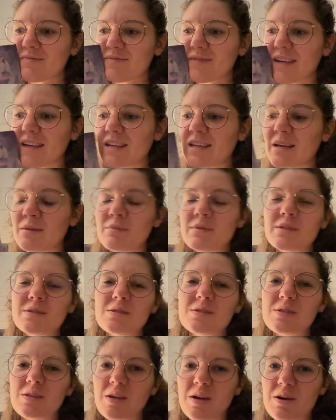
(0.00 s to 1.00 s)
And him and
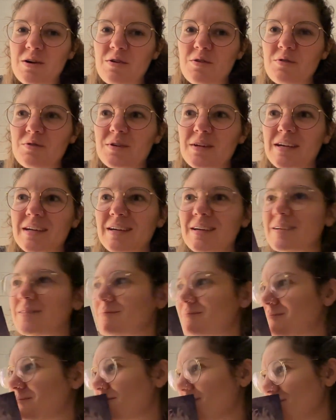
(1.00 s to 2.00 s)
Sloane,
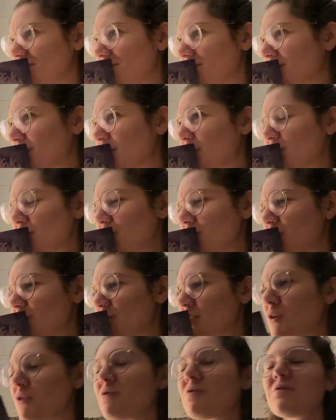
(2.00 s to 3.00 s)
they're
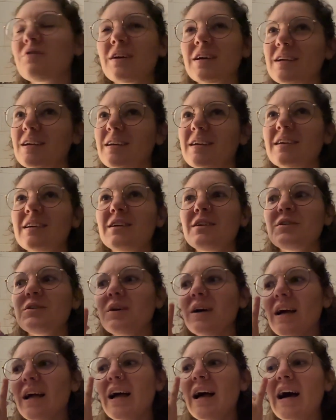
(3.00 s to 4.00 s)
so fucking cute.
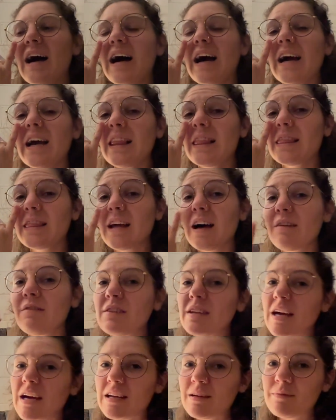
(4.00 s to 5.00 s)
I love
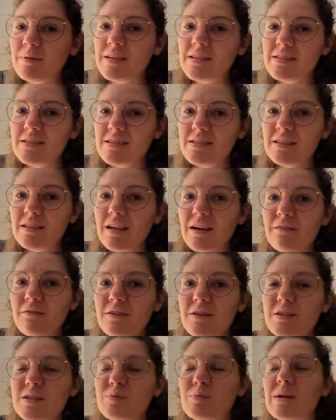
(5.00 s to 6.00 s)
an enemies to
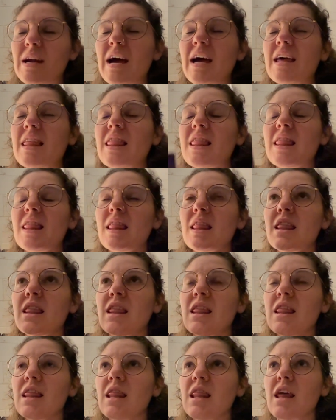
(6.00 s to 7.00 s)
lovers, but I
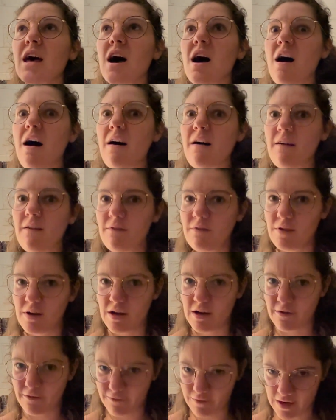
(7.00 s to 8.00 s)
love
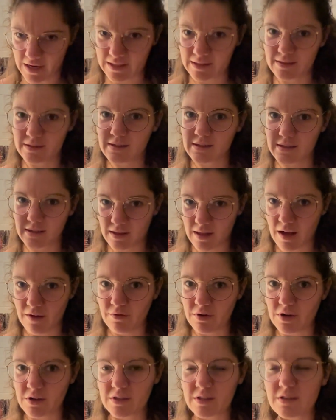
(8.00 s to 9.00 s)
a friends to
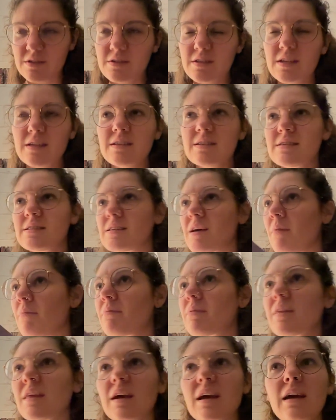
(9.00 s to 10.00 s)
lovers. There's like
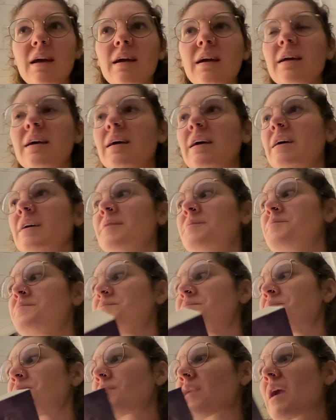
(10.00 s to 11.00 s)
something
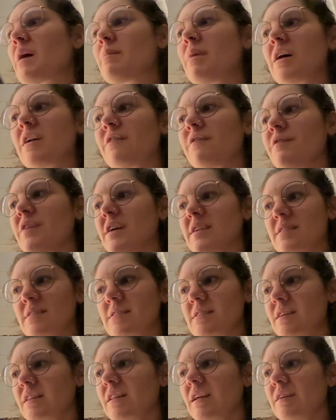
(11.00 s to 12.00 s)
about a
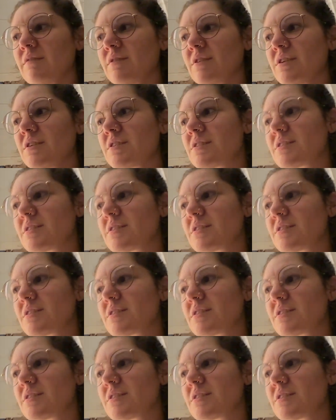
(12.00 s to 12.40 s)
friends to lovers.